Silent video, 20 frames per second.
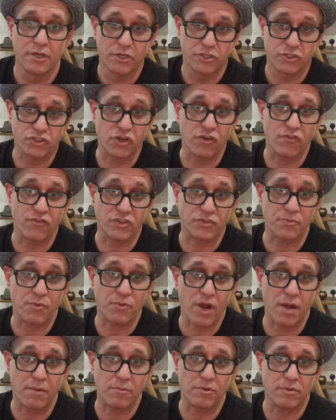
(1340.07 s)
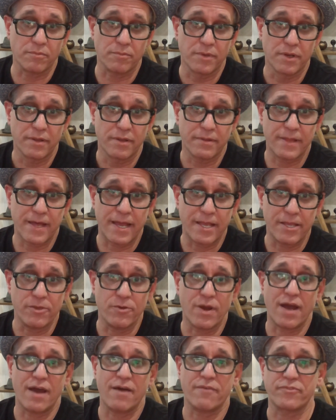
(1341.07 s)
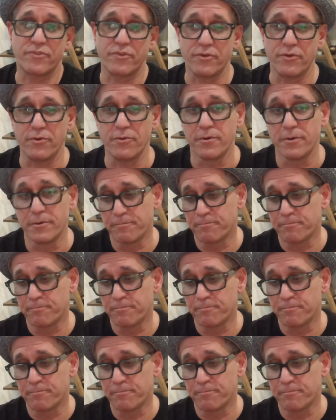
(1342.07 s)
service problem that you have to,